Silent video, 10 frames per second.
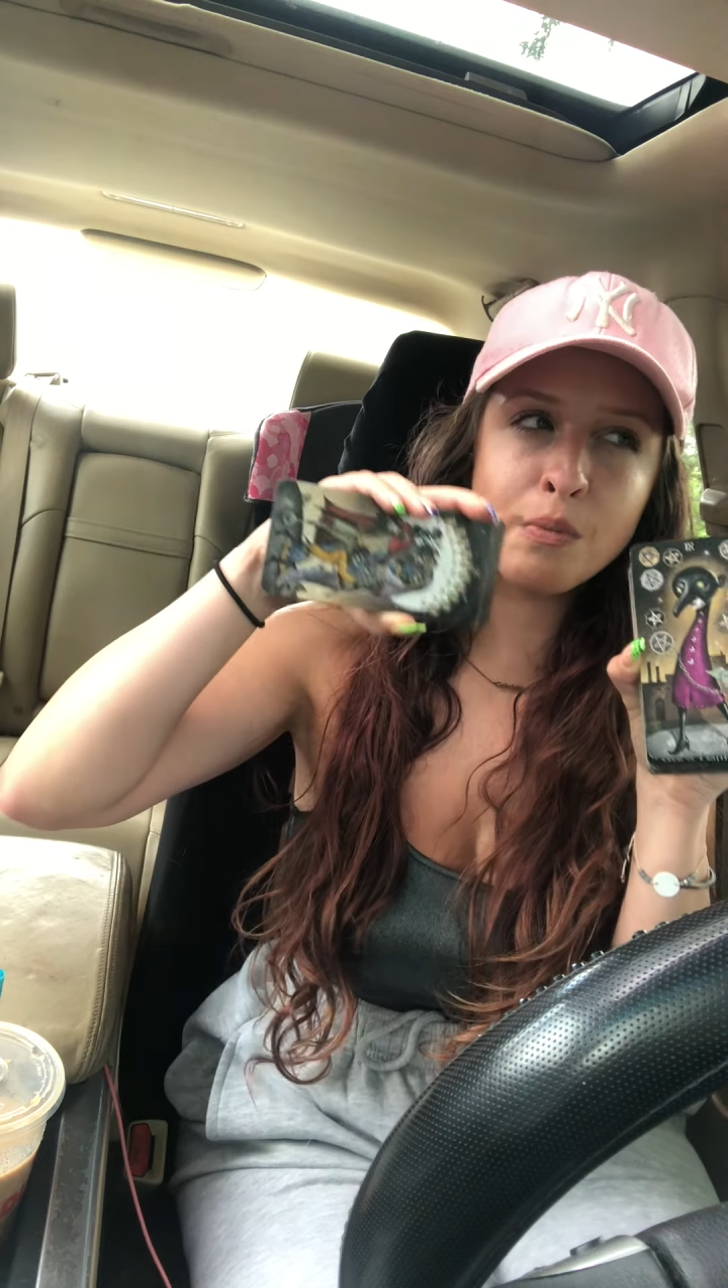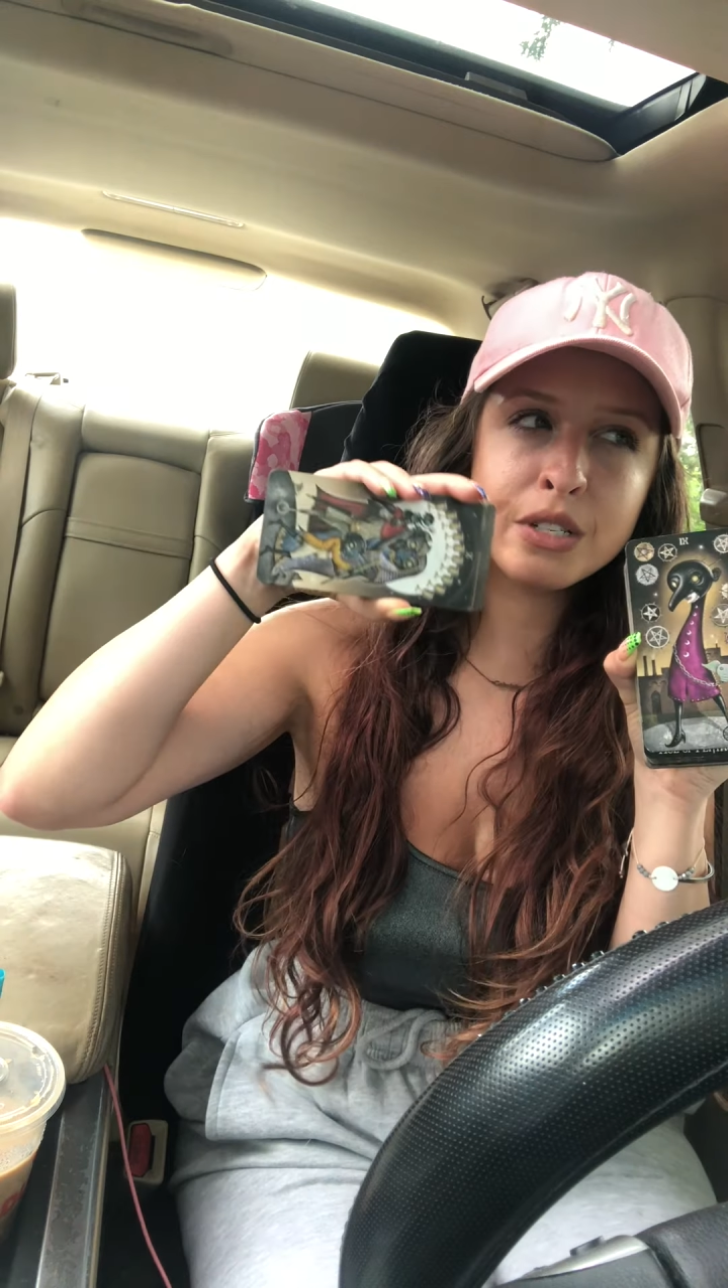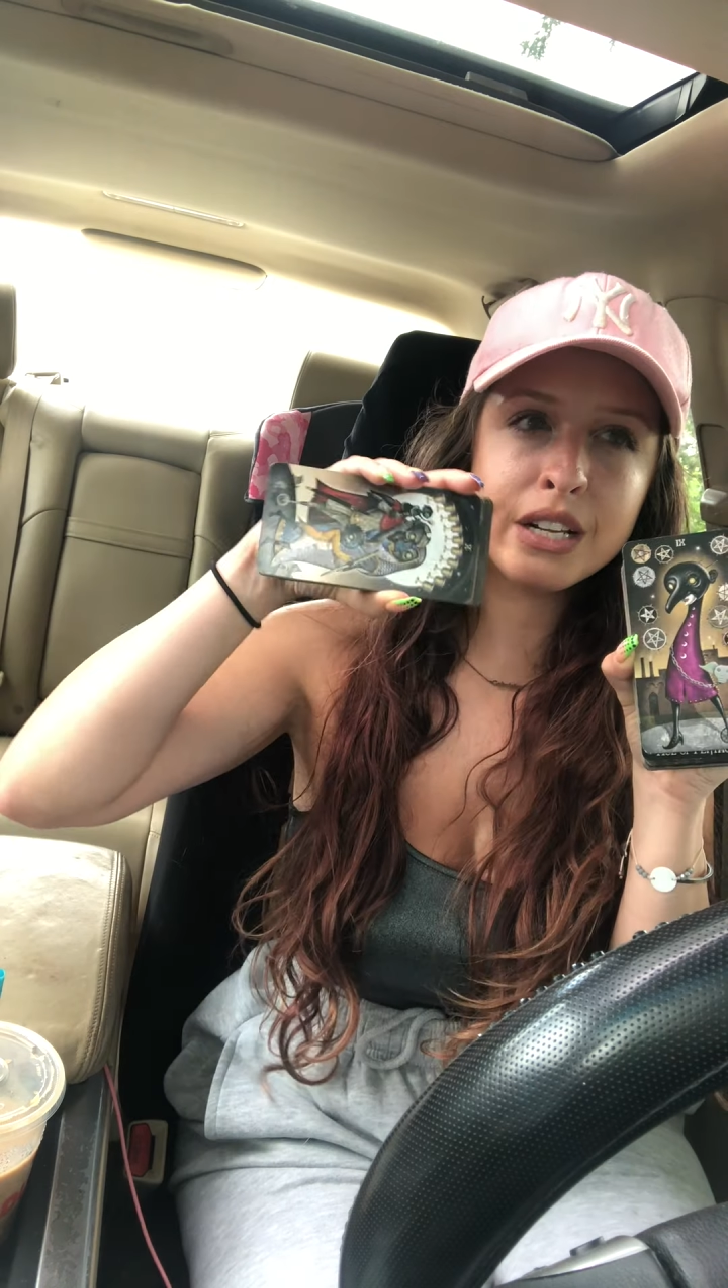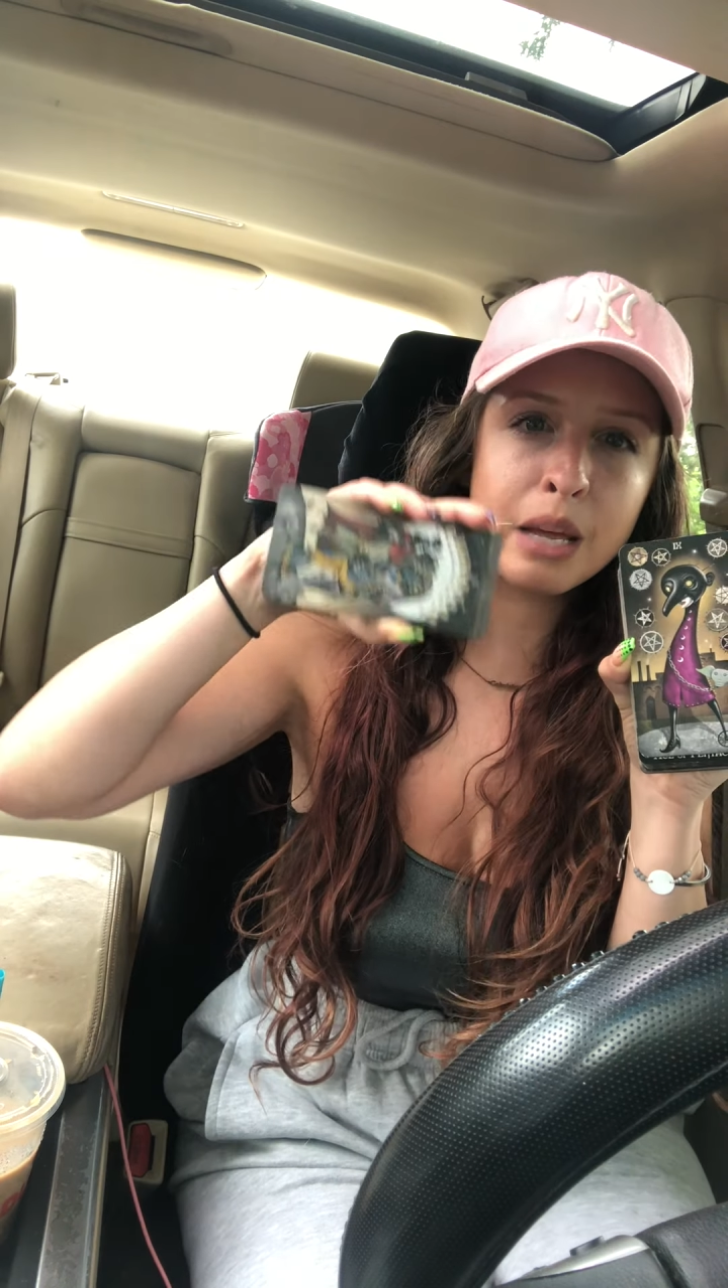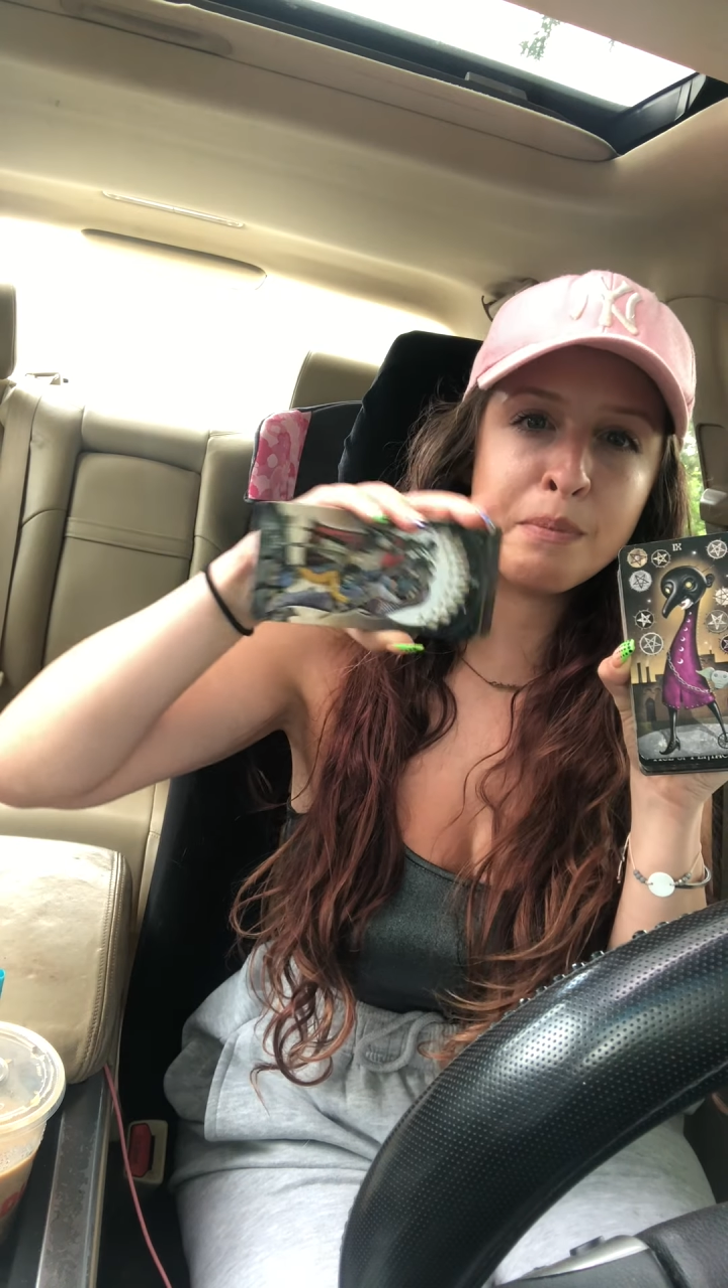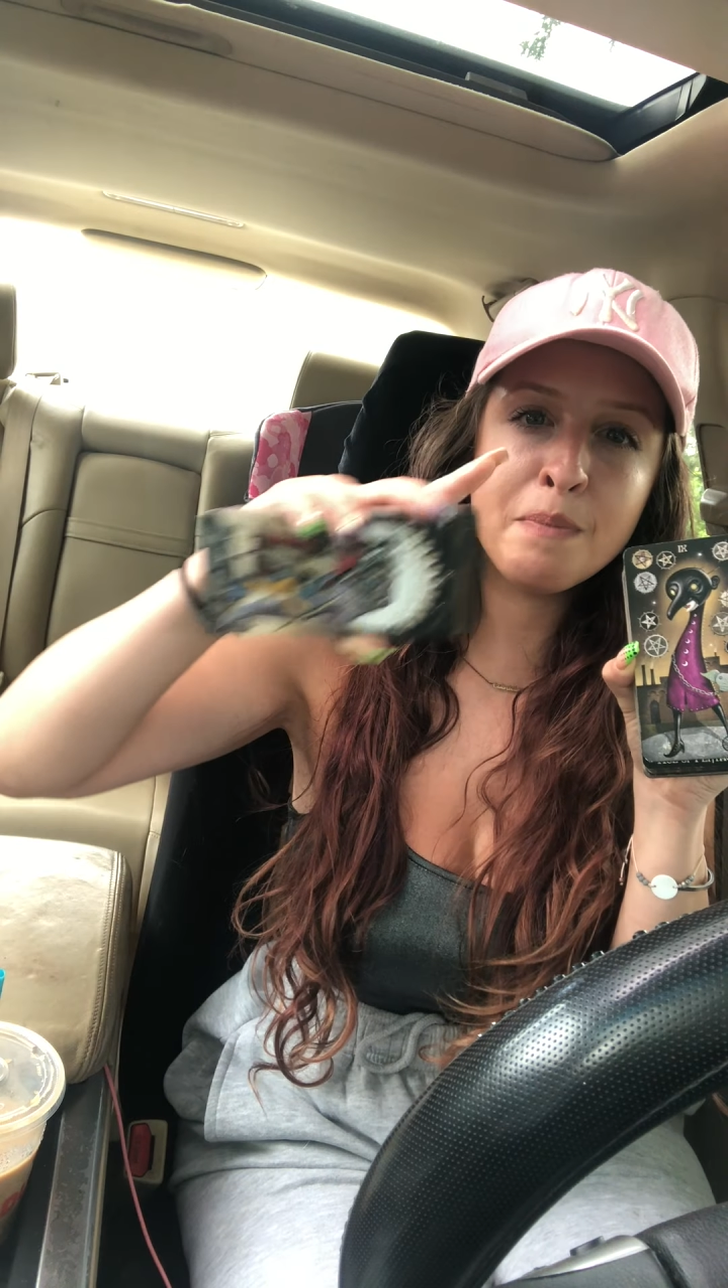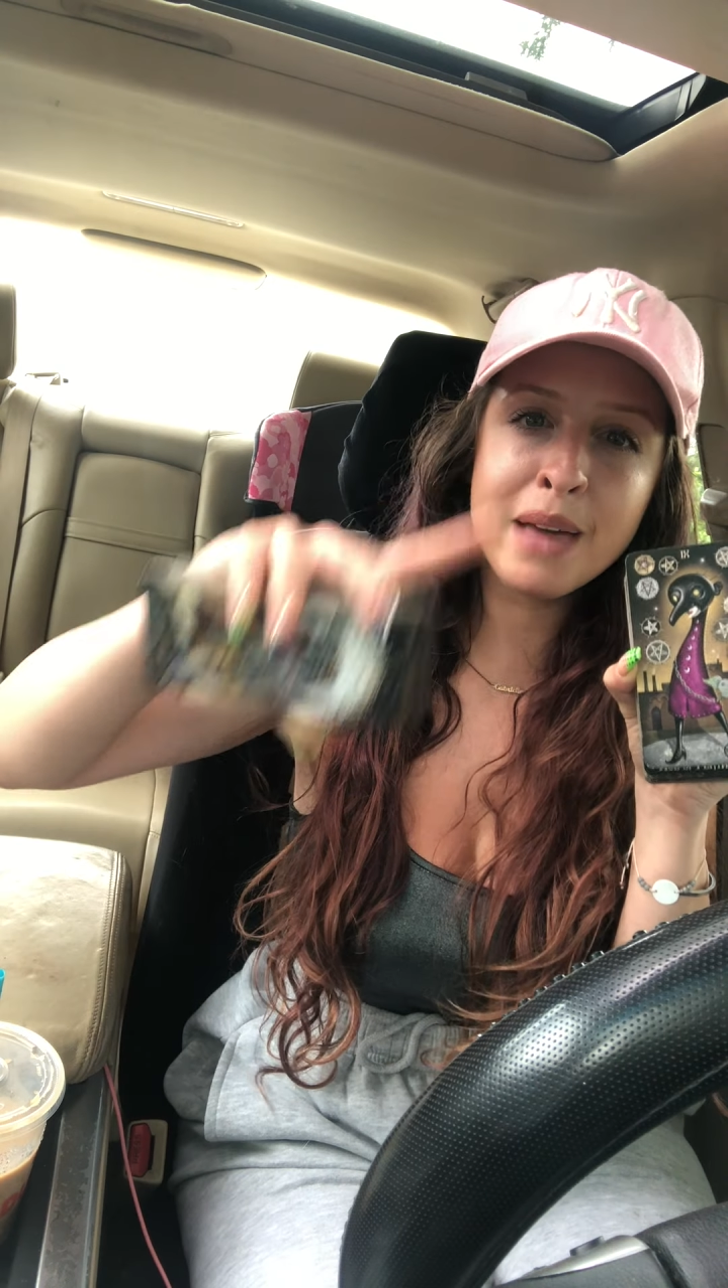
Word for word: almost gonna like be